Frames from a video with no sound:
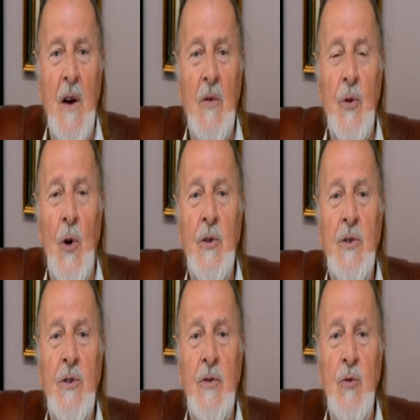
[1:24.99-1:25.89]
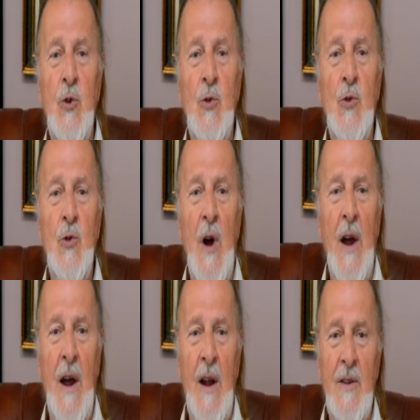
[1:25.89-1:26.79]
front view
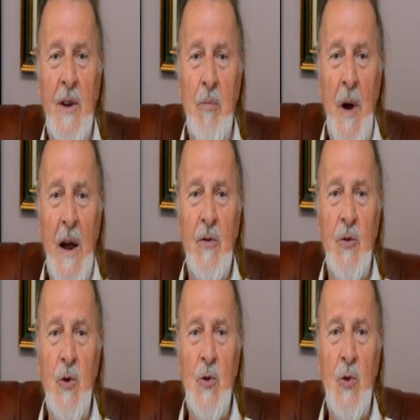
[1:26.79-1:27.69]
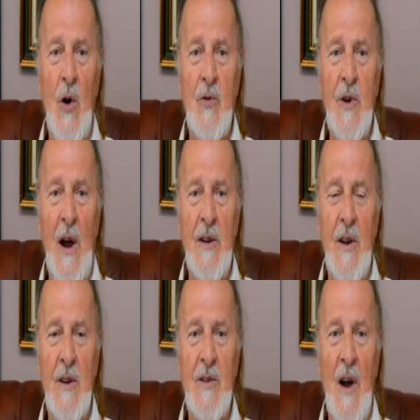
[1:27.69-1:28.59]
and the back view of
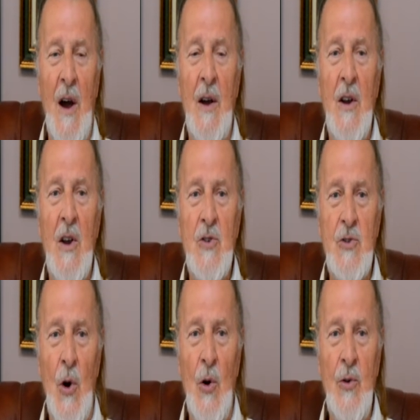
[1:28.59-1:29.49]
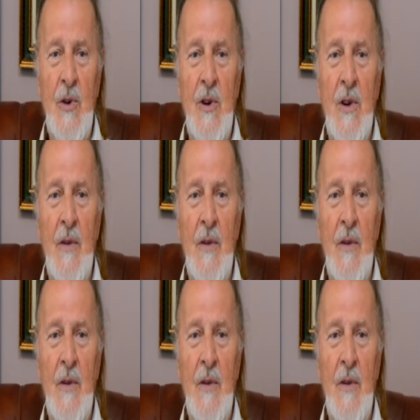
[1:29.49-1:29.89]
katas are shown.